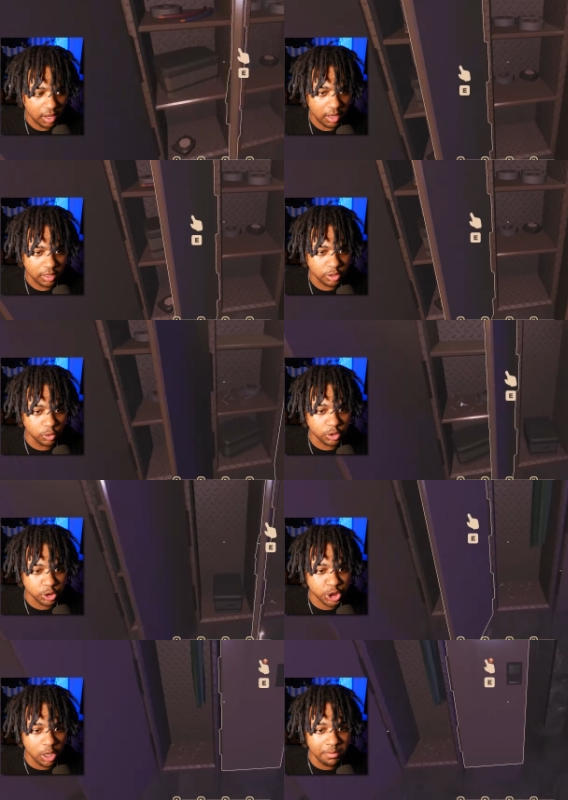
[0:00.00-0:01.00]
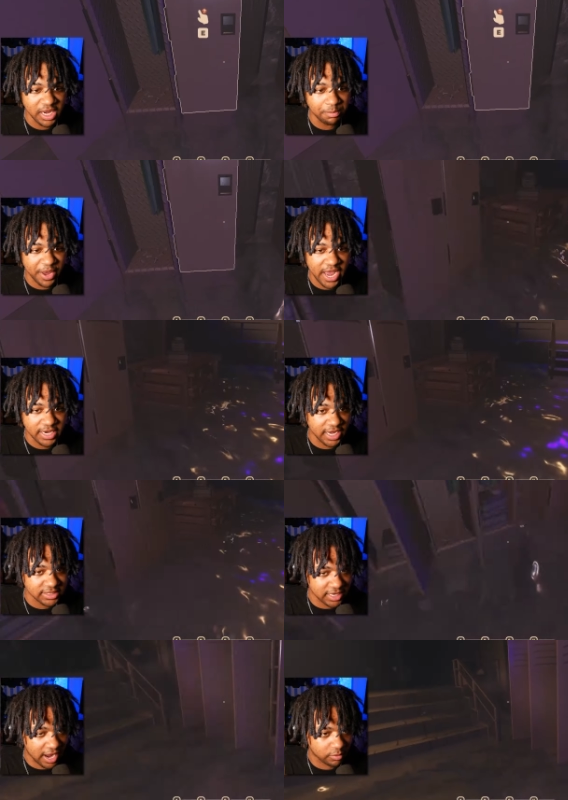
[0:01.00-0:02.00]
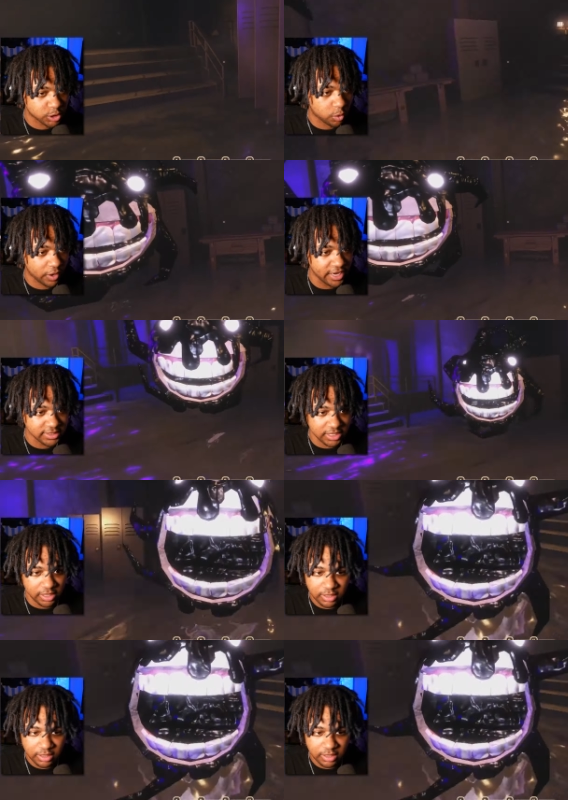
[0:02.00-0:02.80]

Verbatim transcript: Dude, there's so many band-aids now. It's crazy.